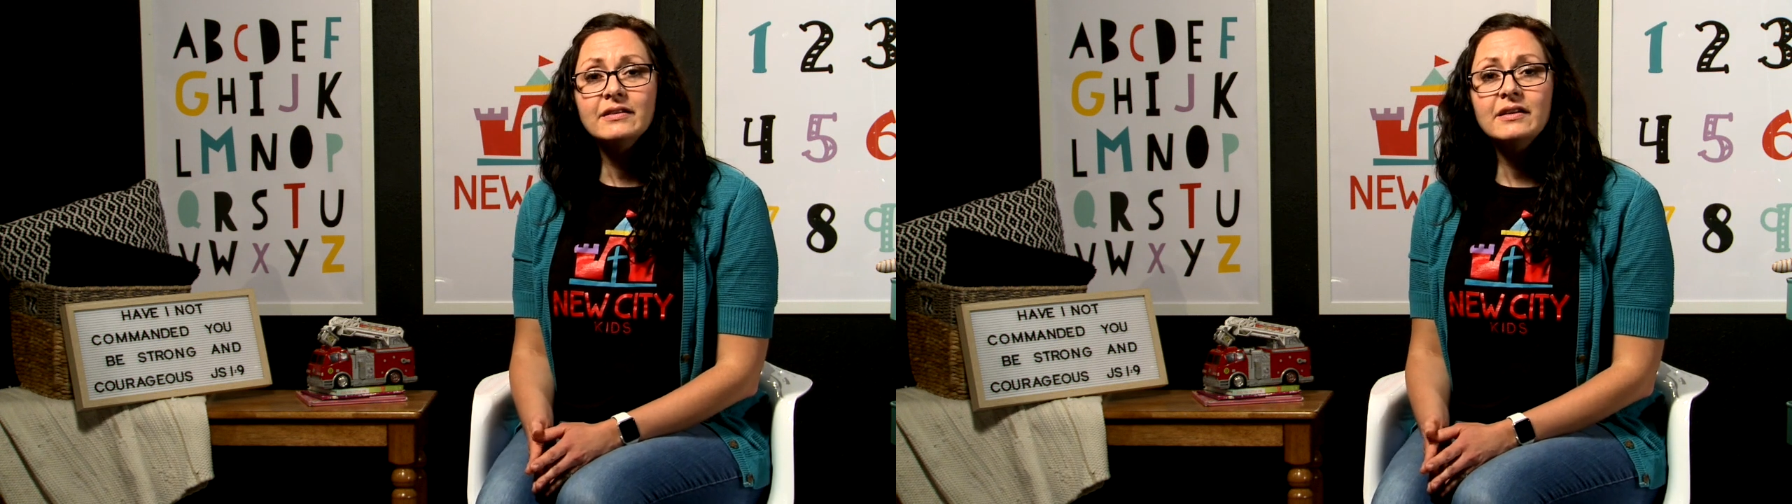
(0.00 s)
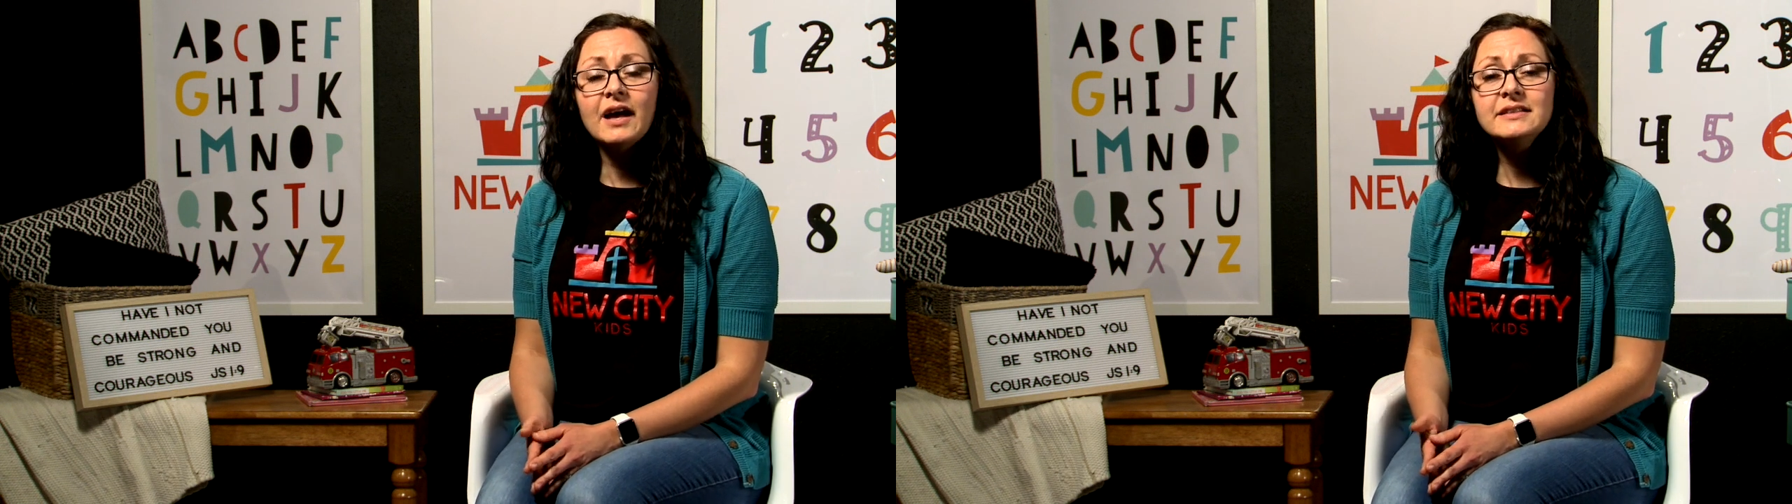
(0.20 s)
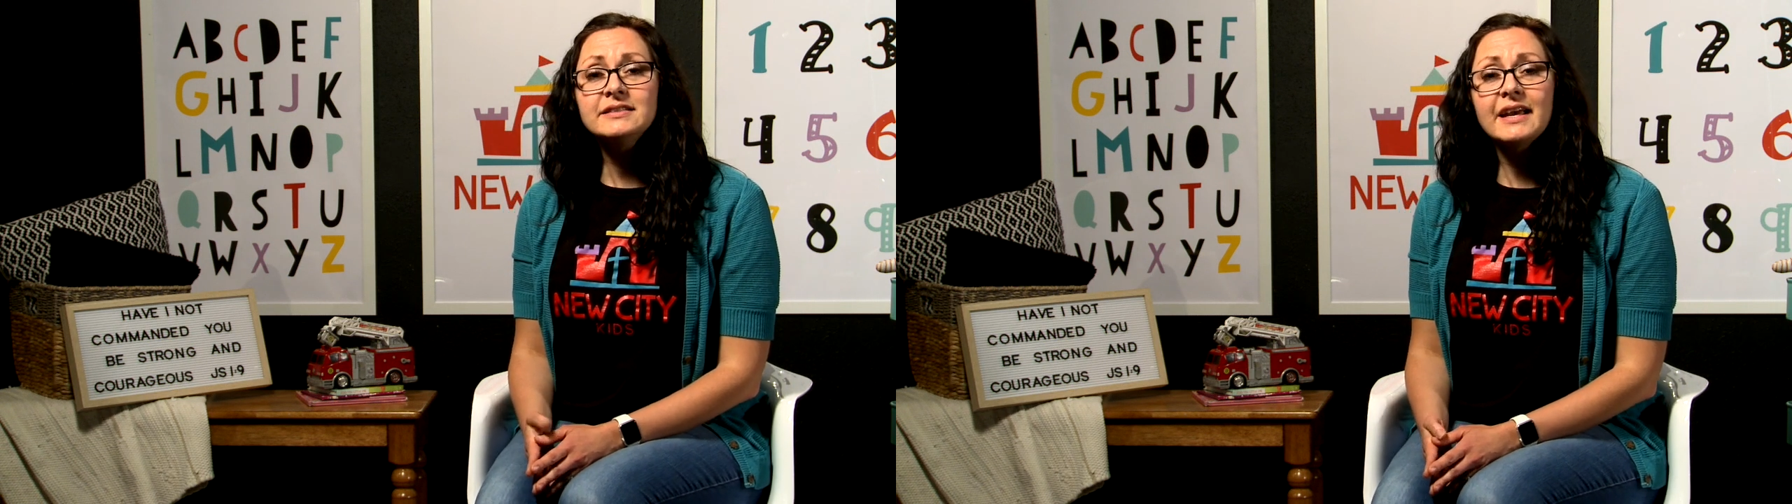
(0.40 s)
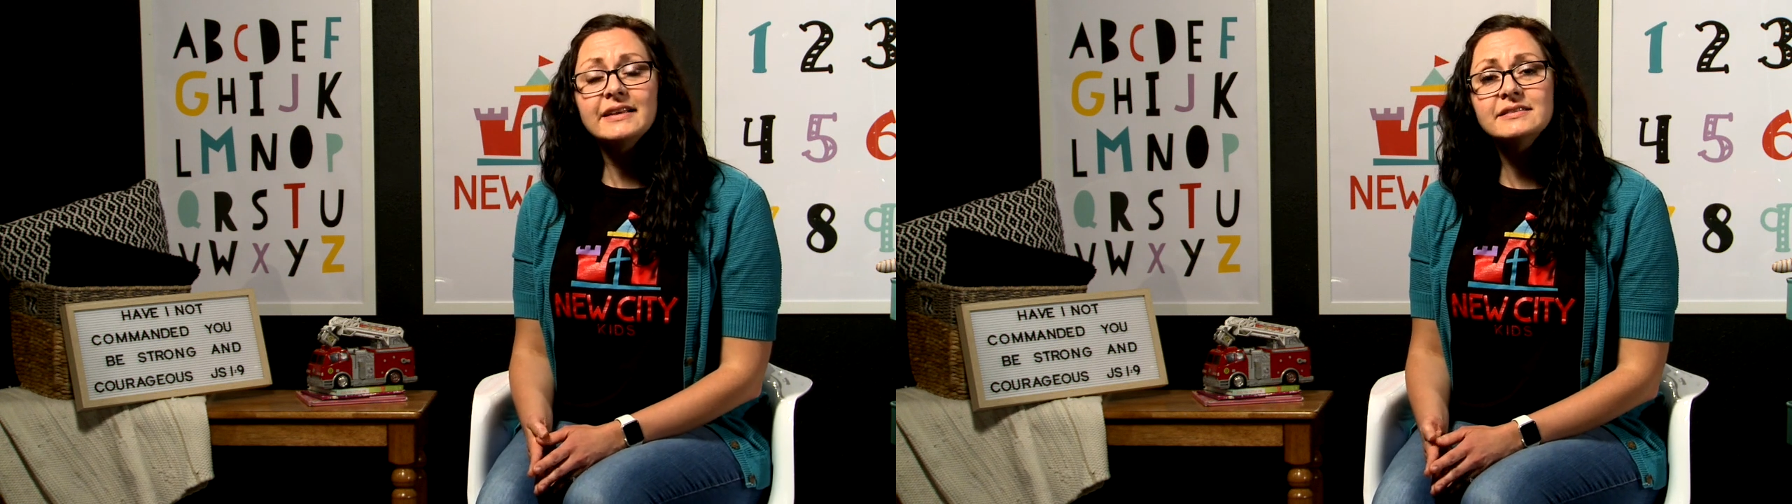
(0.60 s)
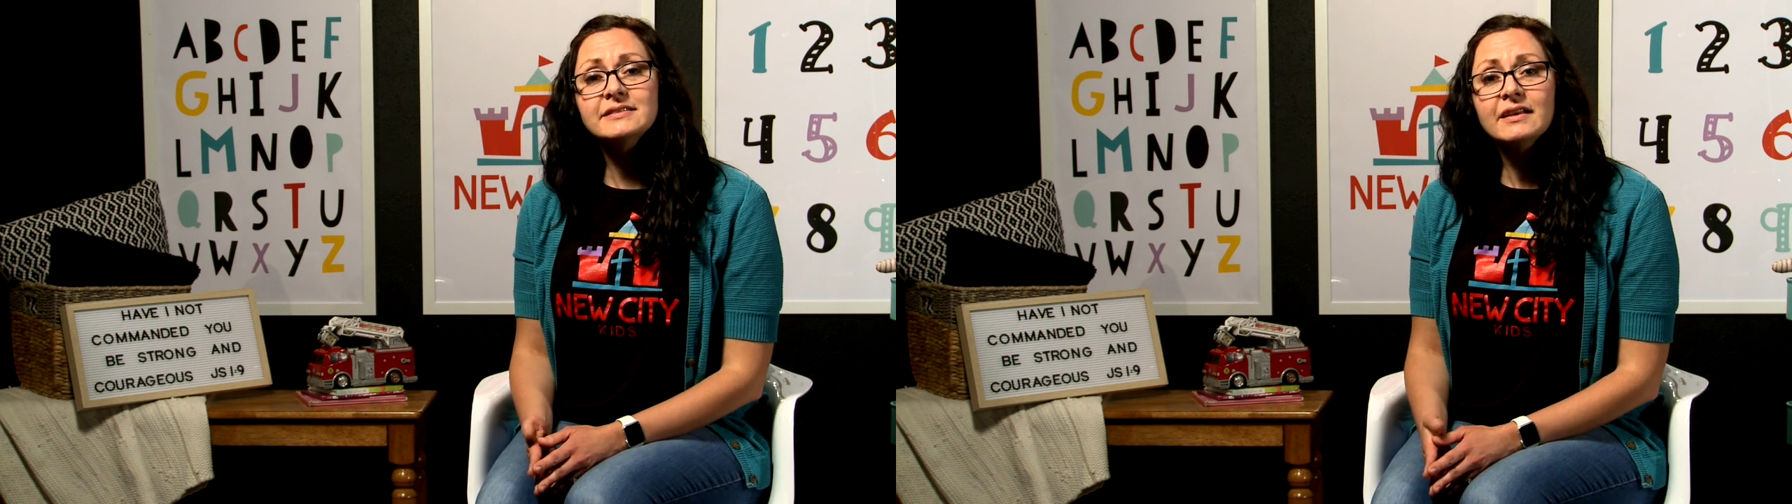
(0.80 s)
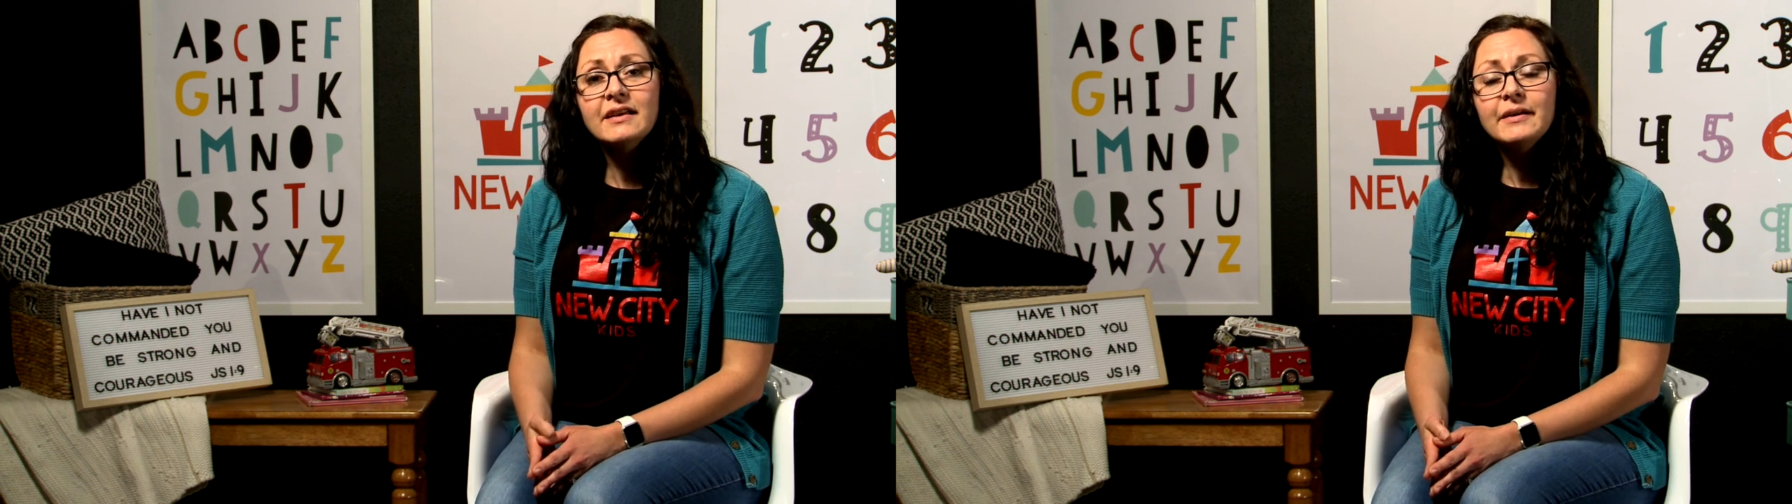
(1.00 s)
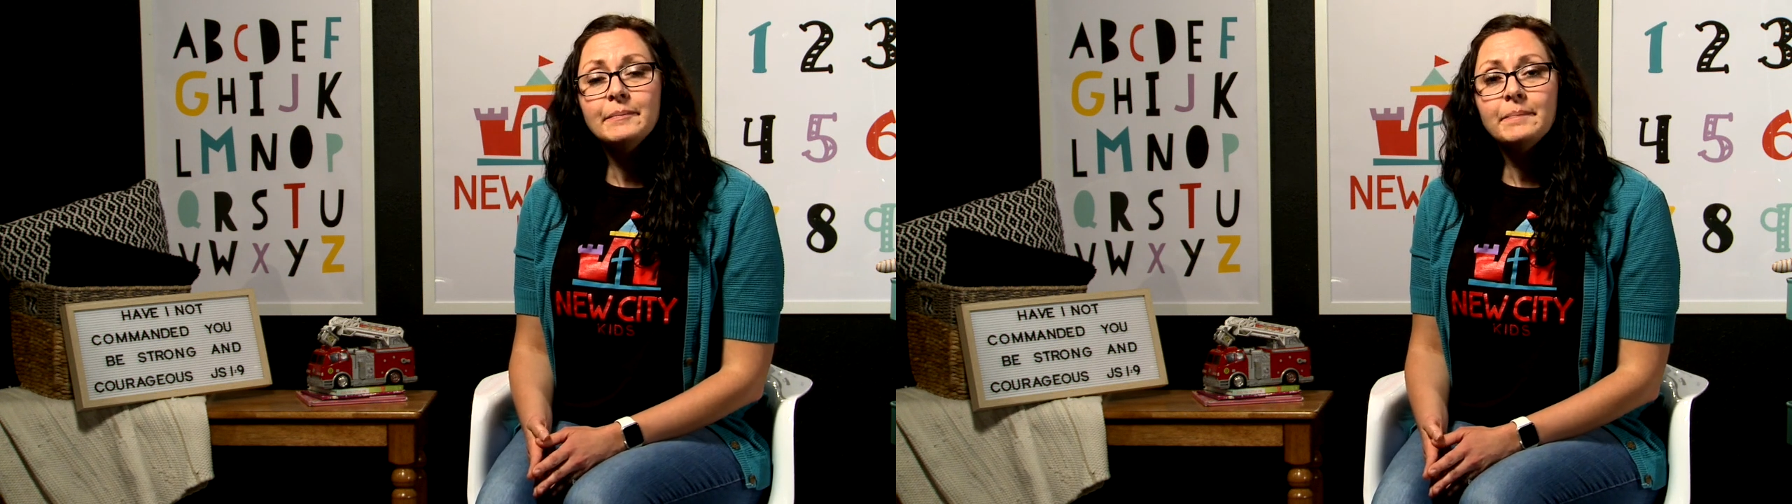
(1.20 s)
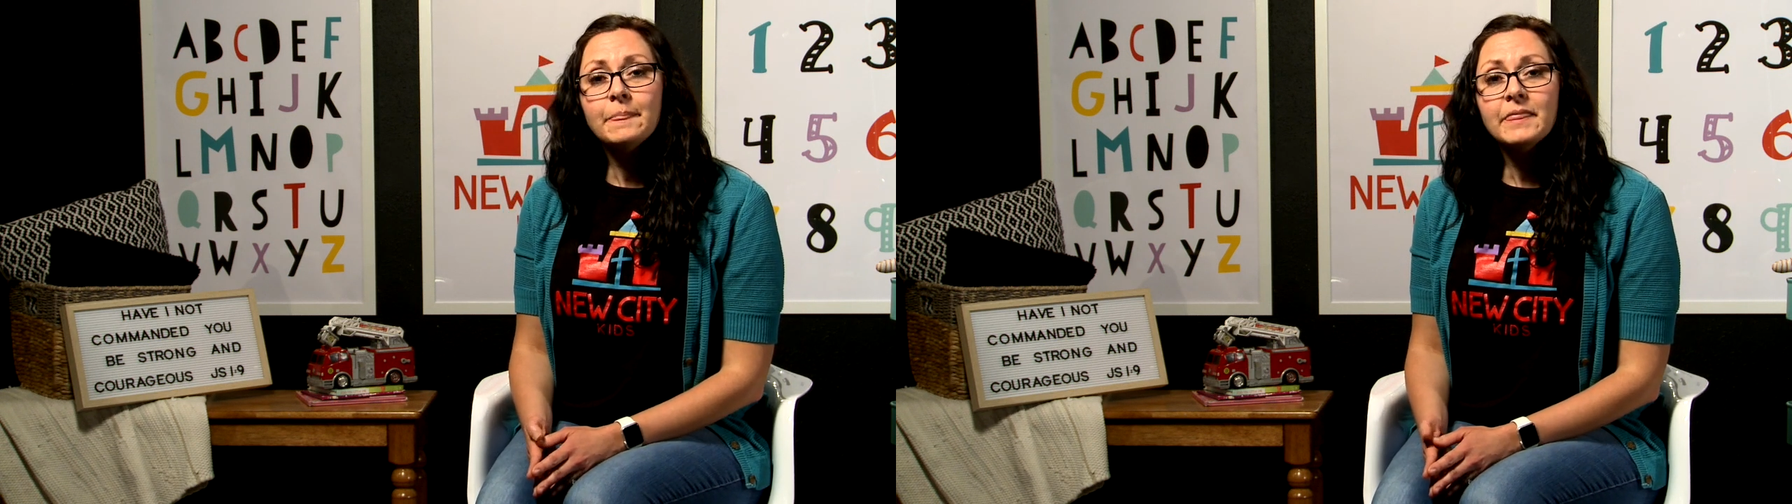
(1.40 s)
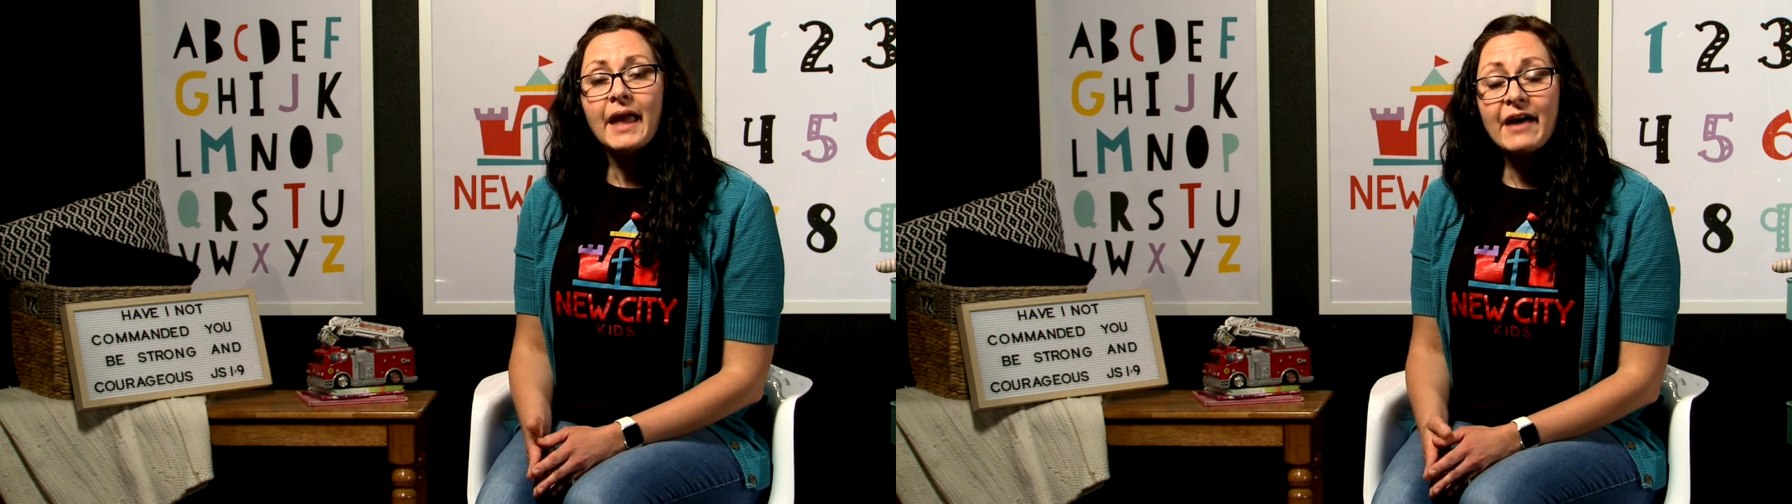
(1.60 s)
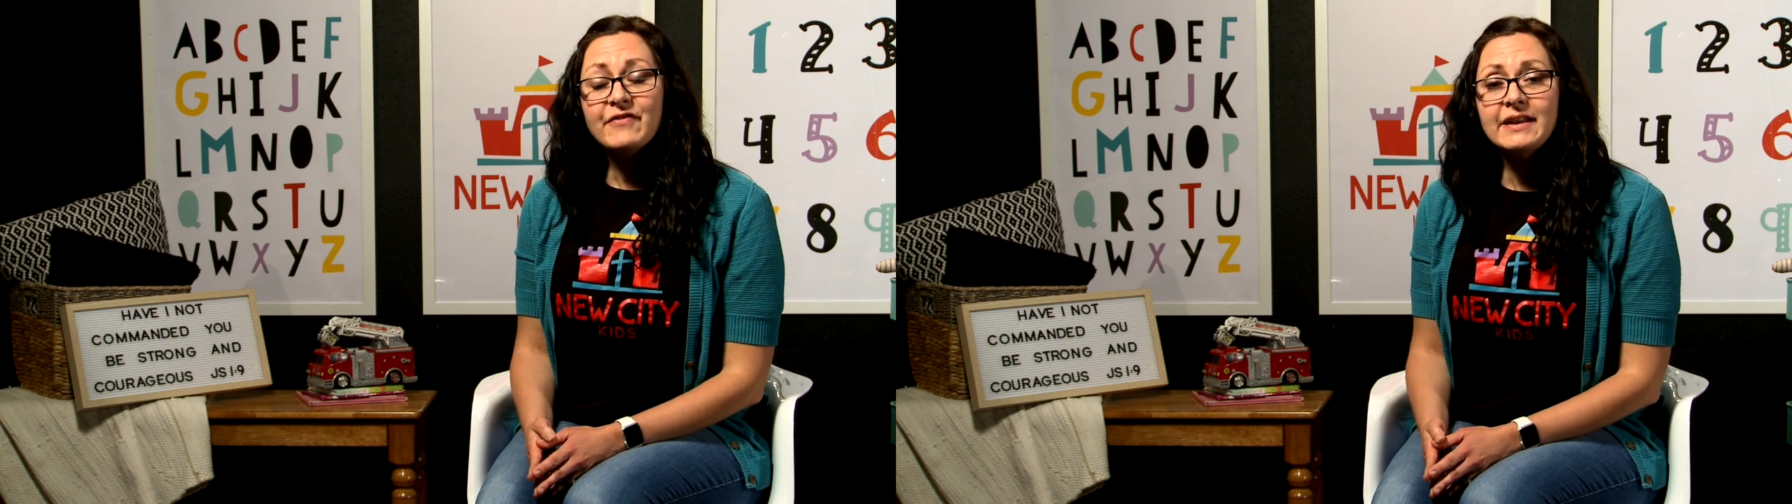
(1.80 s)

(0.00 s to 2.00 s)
God says, have